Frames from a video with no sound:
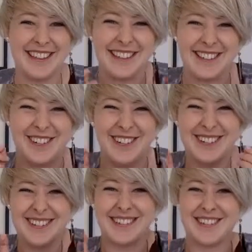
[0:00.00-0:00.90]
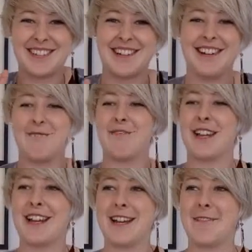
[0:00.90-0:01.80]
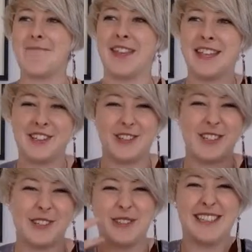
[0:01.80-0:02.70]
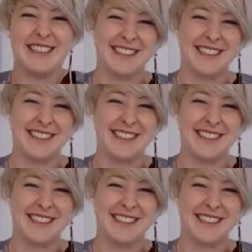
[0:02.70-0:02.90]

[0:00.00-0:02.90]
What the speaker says: It's got such lovely history to it,